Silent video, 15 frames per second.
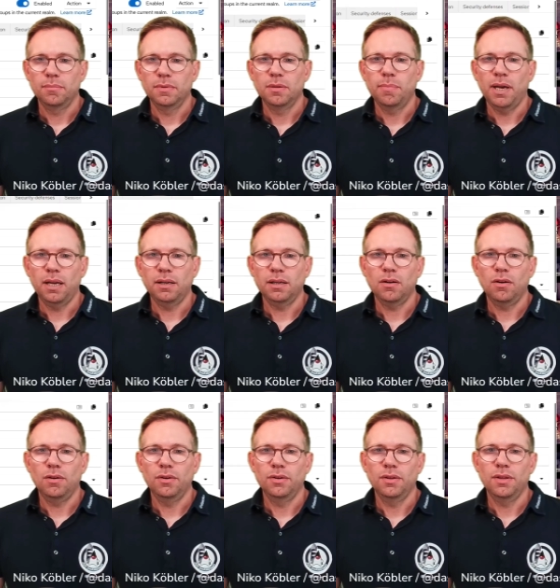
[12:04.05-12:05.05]
depending
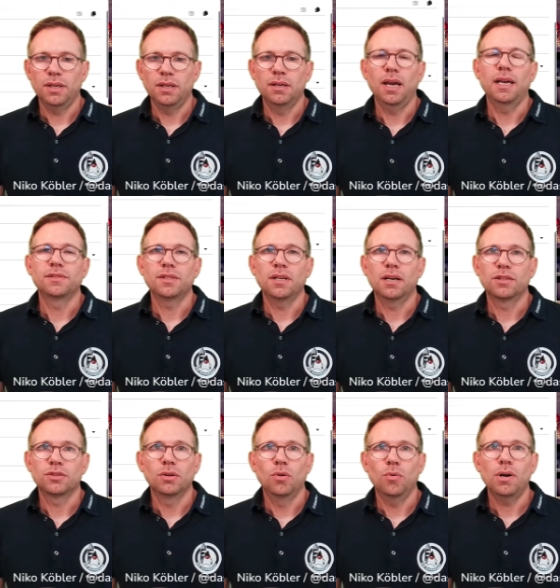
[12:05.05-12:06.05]
on the ACR
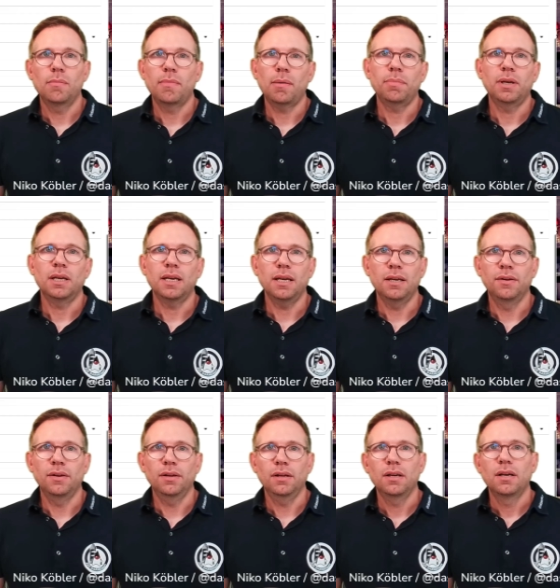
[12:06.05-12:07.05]
to LoA mapping
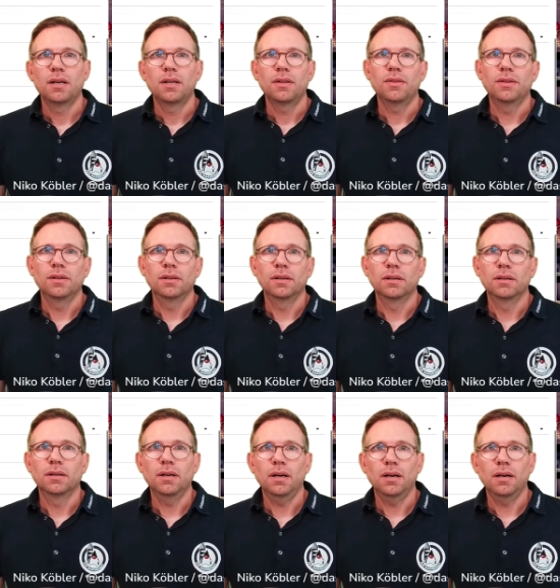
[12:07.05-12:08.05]
in the